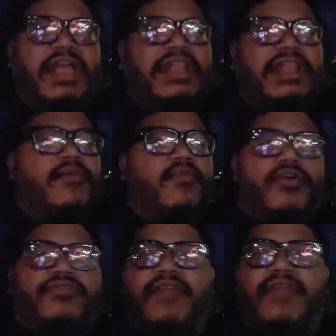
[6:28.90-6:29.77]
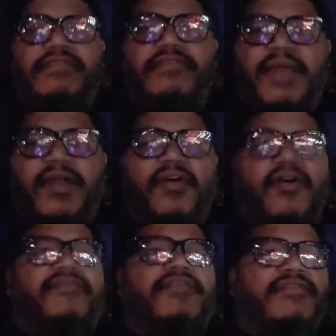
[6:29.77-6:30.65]
And I walked right into my
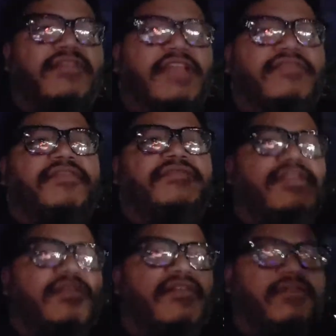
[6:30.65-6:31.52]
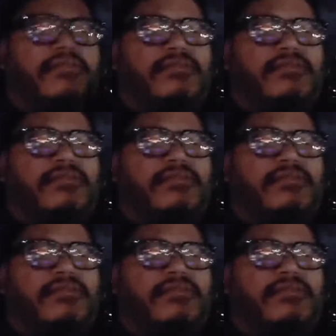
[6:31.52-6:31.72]
office and I turned it on.